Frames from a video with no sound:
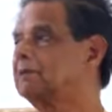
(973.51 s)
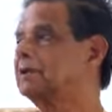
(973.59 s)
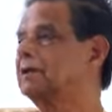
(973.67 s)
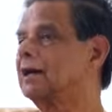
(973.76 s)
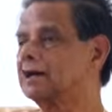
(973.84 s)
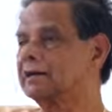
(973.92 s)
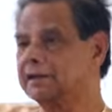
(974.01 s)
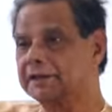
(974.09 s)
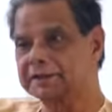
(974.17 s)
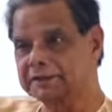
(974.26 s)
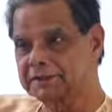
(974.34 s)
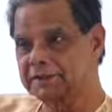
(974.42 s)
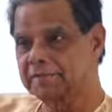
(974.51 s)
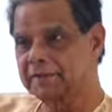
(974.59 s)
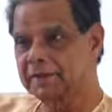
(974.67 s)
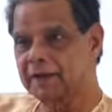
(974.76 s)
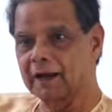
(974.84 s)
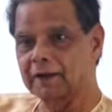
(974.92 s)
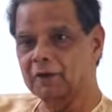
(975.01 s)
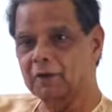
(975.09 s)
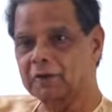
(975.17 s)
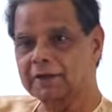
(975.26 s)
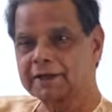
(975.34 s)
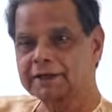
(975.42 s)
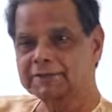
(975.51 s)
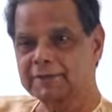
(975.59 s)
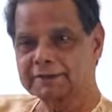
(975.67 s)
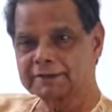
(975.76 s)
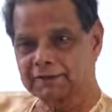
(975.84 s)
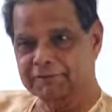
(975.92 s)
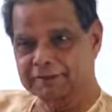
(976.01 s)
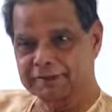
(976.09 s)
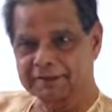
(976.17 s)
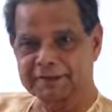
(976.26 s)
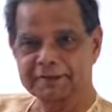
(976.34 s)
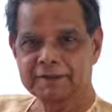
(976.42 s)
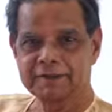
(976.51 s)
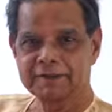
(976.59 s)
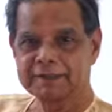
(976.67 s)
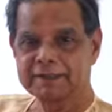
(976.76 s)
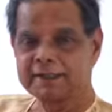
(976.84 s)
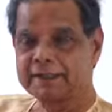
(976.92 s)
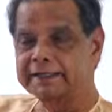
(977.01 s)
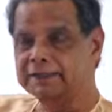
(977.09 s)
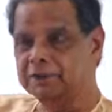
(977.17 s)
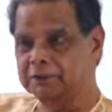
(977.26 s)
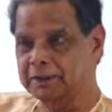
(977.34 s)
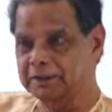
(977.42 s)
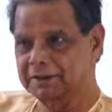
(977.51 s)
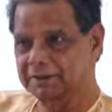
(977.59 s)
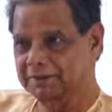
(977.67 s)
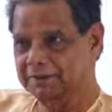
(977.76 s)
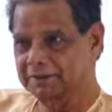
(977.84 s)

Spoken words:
But Narada is. Unknown is for Savitri. She is human.